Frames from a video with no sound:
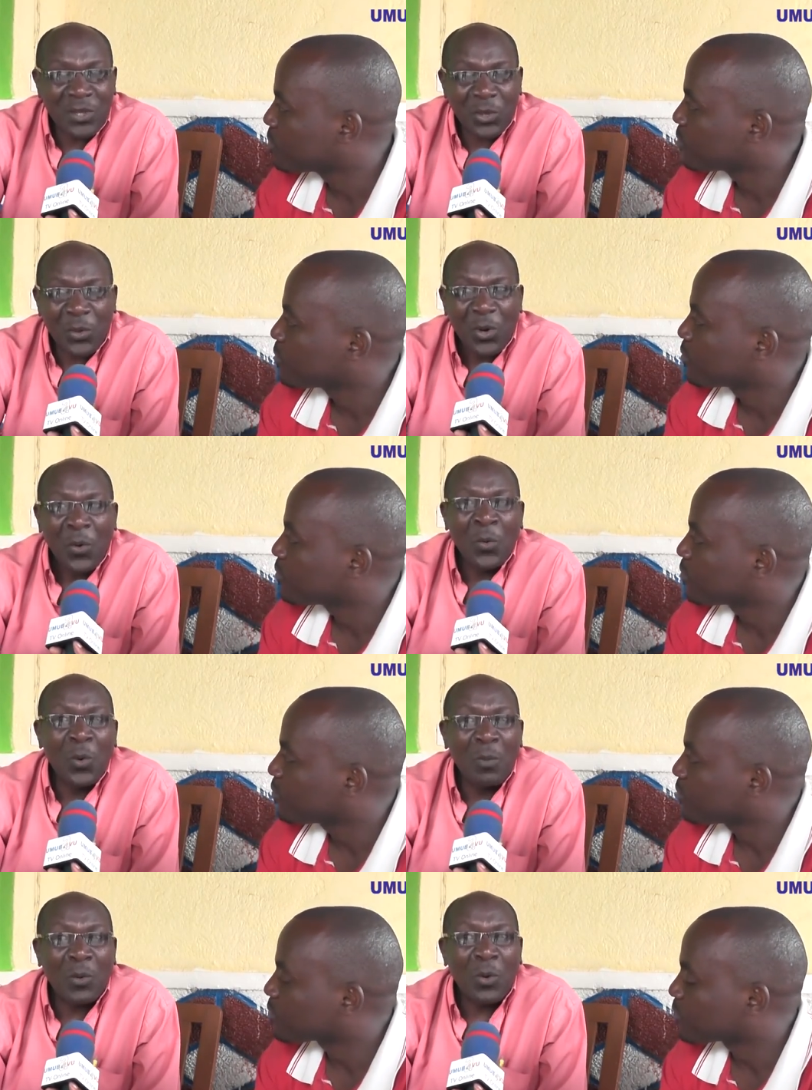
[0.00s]
Speaker 1: atyo
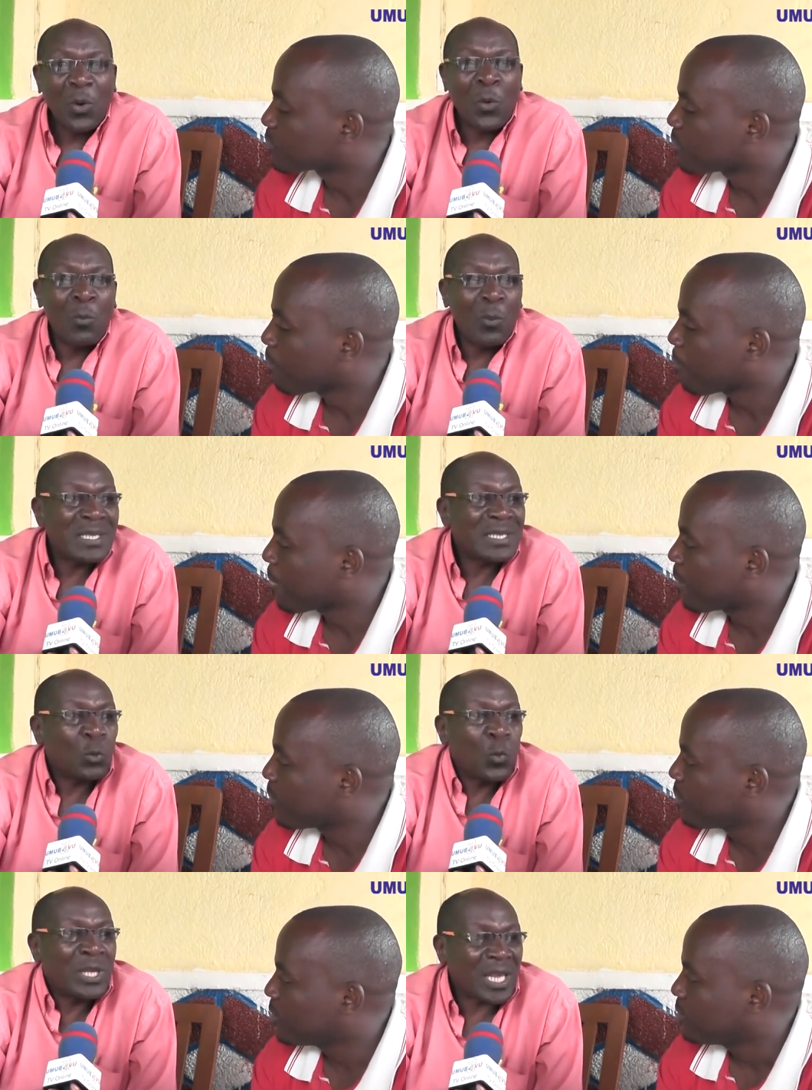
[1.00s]
ugomba kumubaza
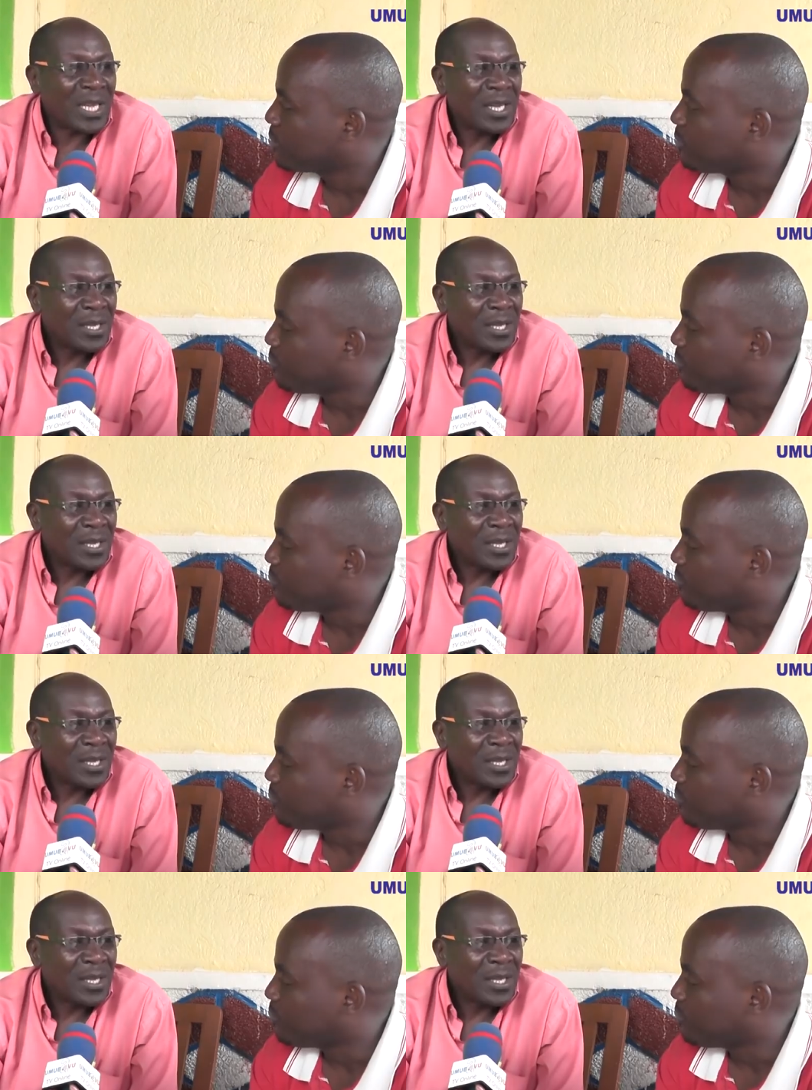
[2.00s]
ute,